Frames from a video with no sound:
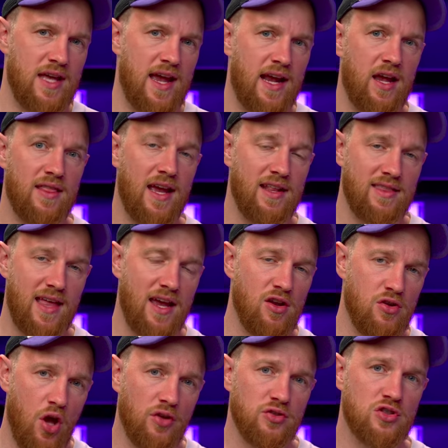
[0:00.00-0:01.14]
they
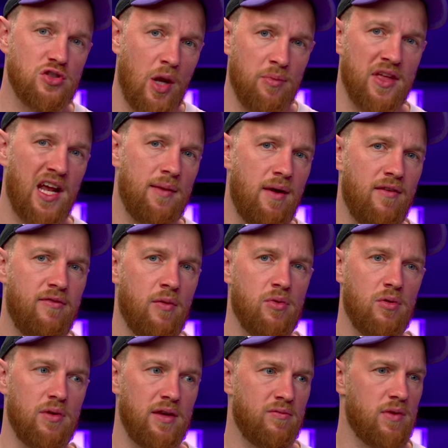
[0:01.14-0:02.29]
non-stop thinking about
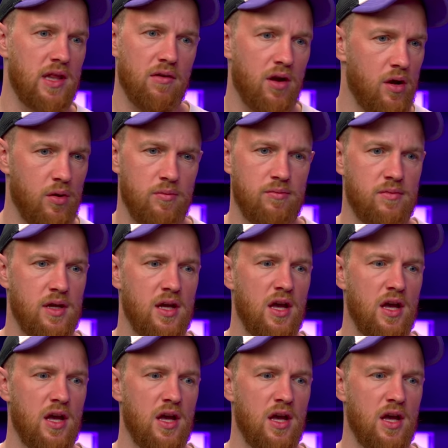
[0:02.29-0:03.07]
football, even when they're at home.